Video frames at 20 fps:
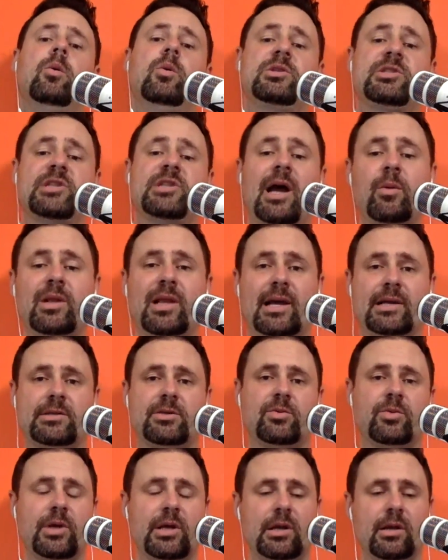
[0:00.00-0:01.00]
which I would like
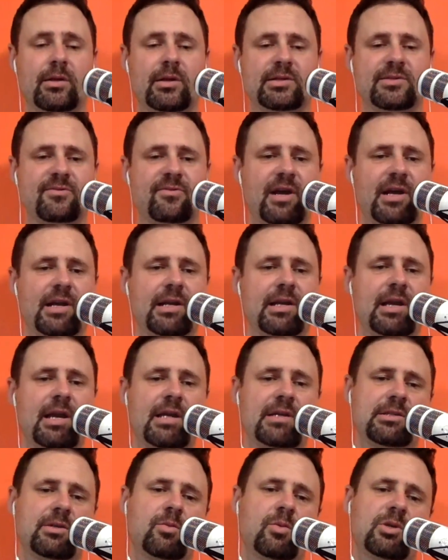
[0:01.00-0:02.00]
to read on this fine
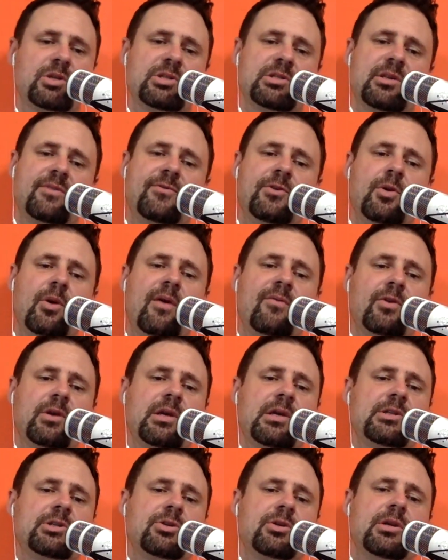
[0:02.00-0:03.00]
occasion, which is, if you ever
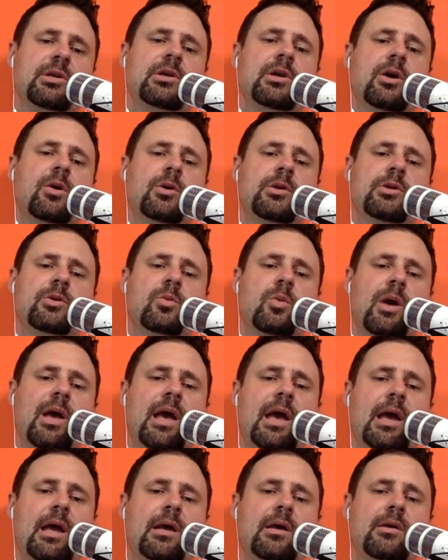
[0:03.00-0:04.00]
get your ego in your
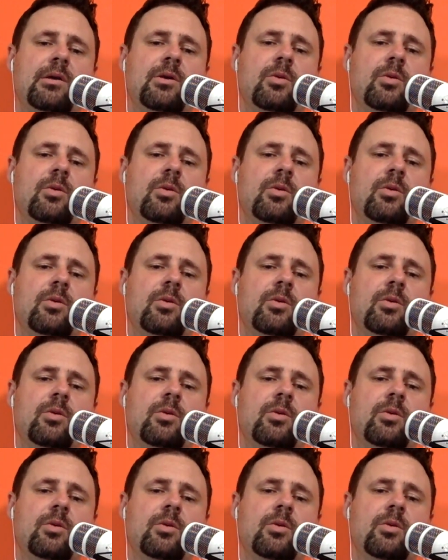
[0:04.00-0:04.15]
way,